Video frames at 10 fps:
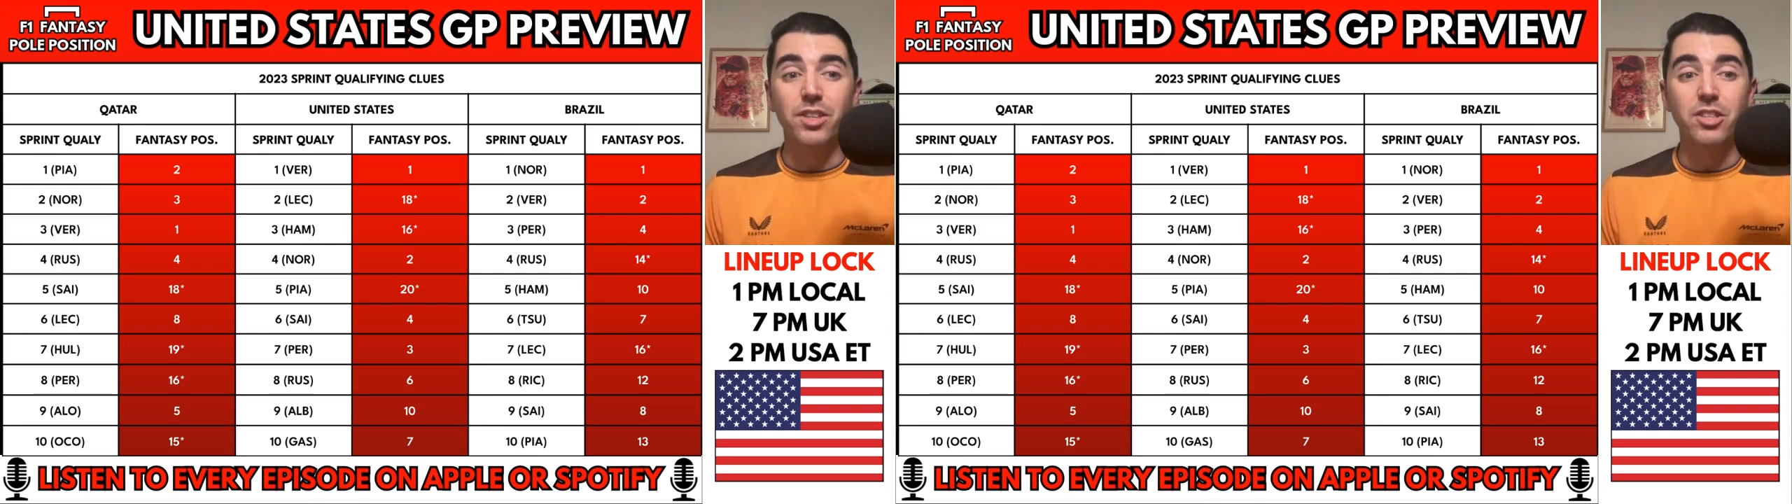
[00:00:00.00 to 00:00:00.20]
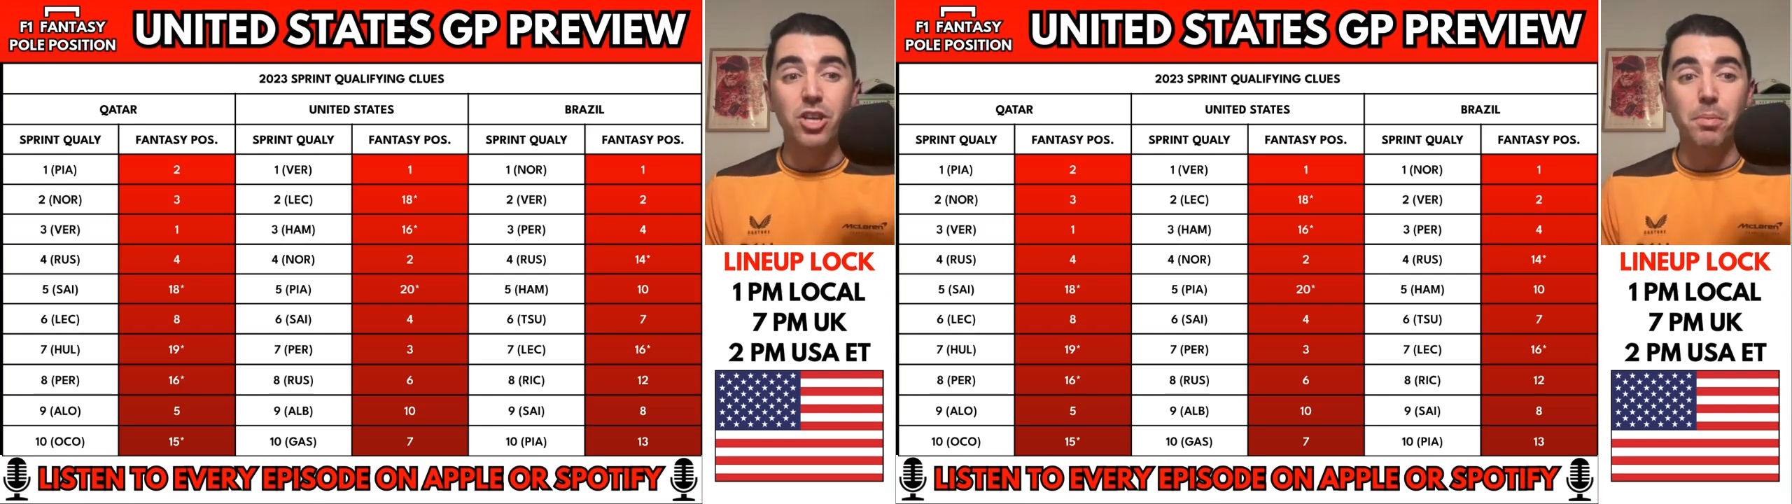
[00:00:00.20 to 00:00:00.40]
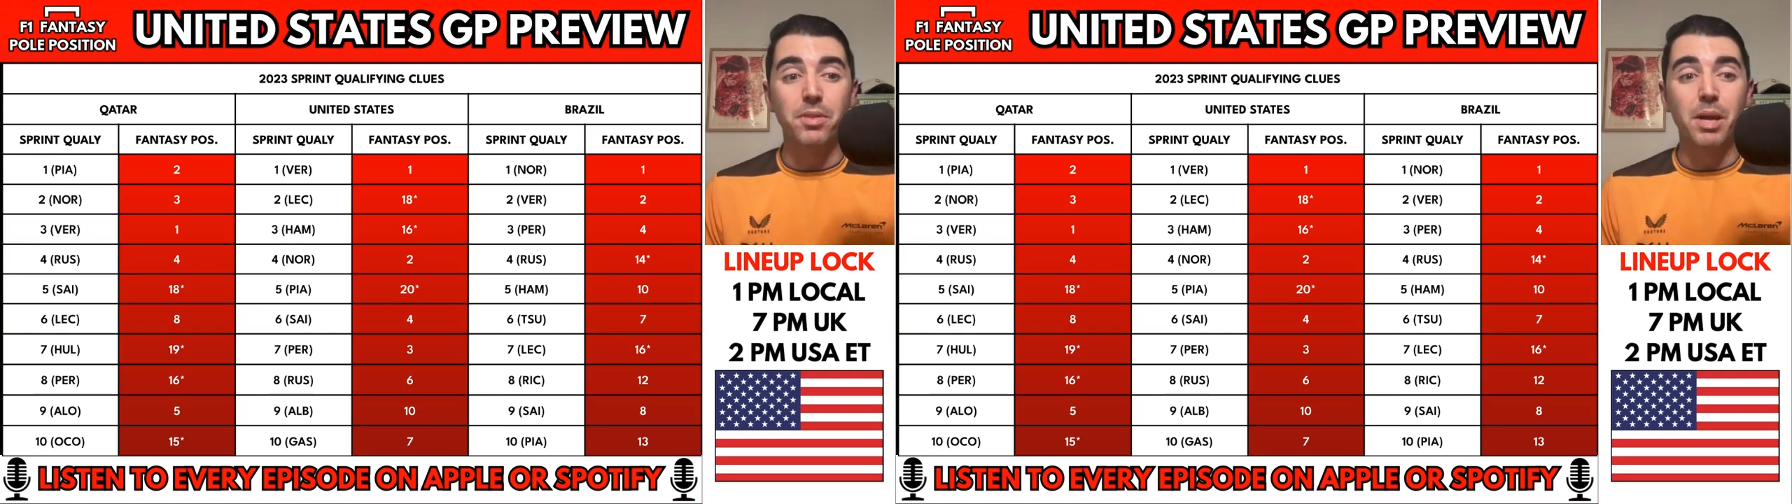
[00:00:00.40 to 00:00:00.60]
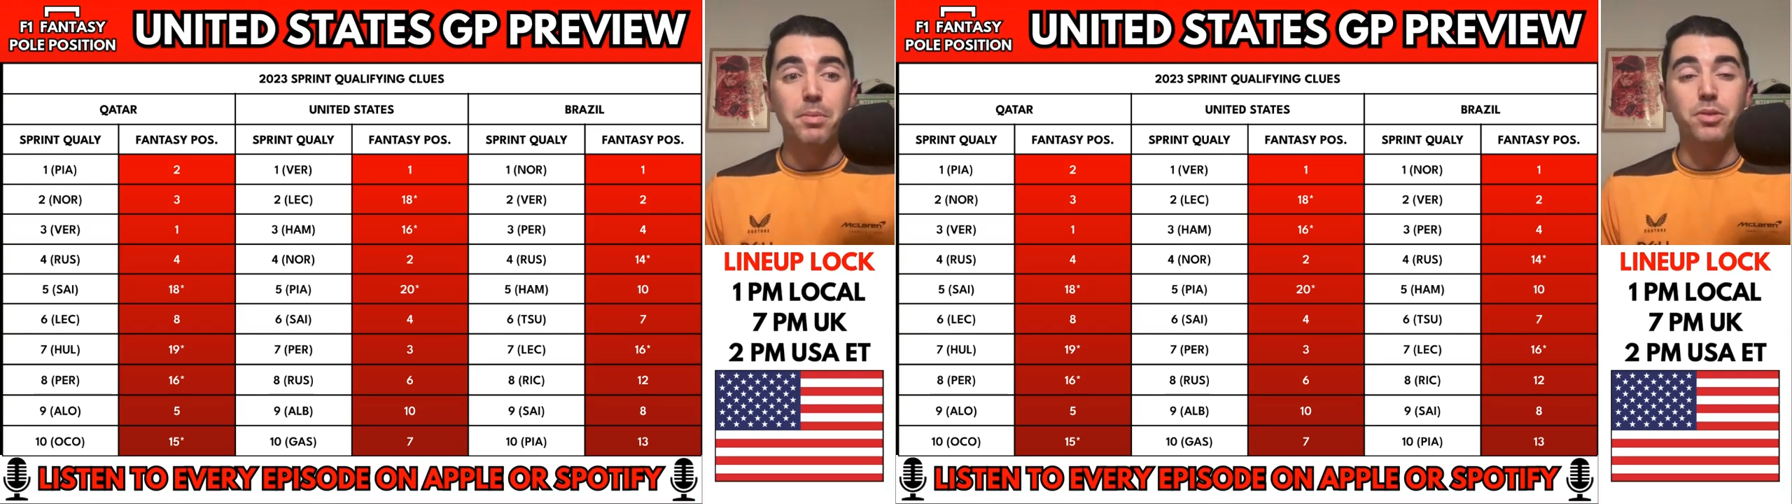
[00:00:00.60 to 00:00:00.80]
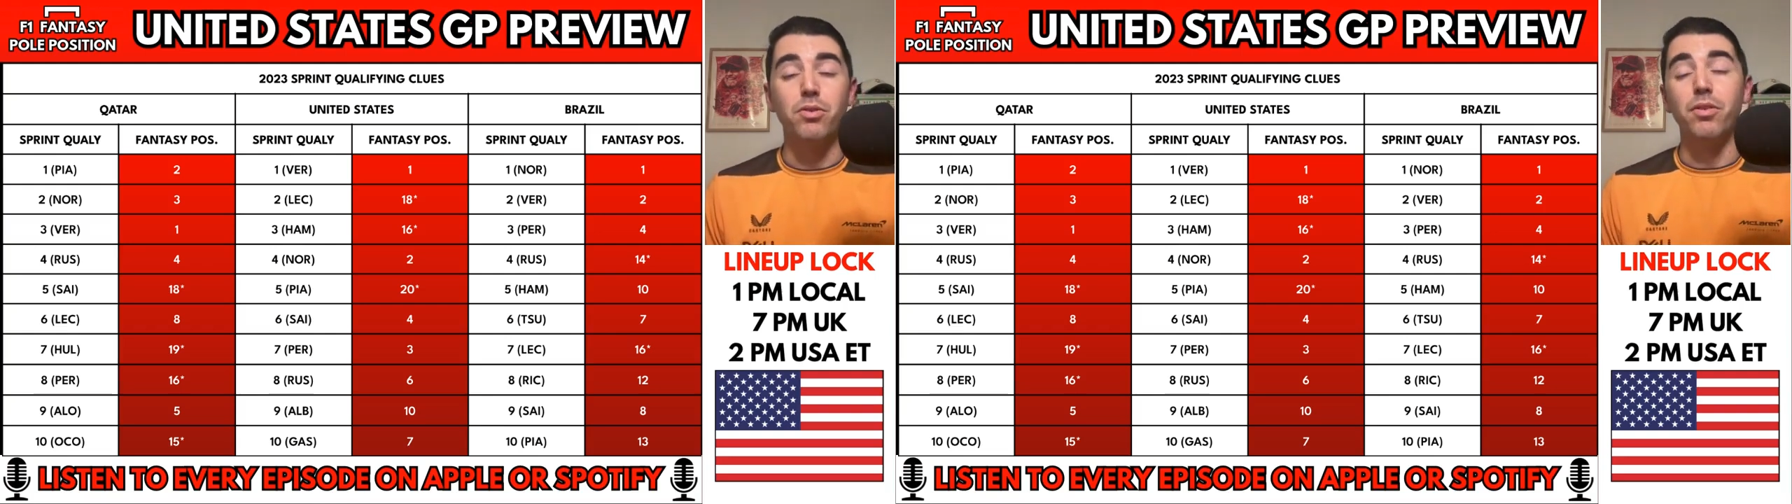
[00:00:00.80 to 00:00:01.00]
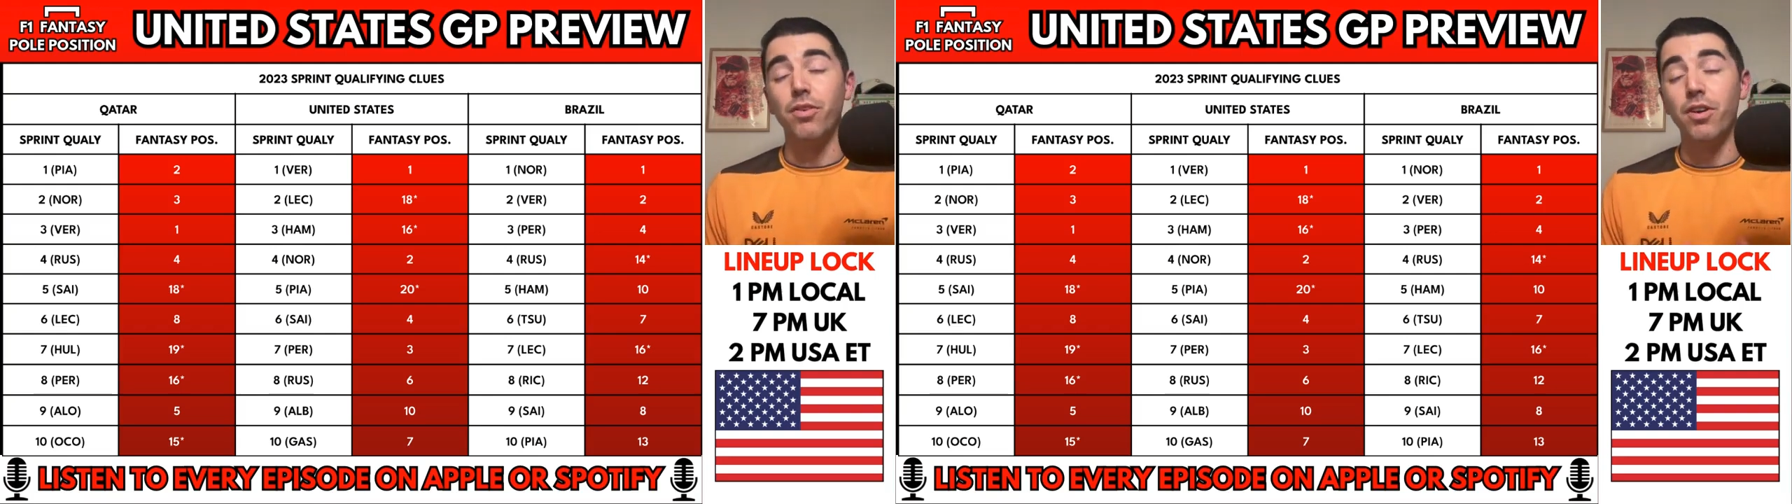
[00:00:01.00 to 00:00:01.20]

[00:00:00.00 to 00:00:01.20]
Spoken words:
at the top of the episode,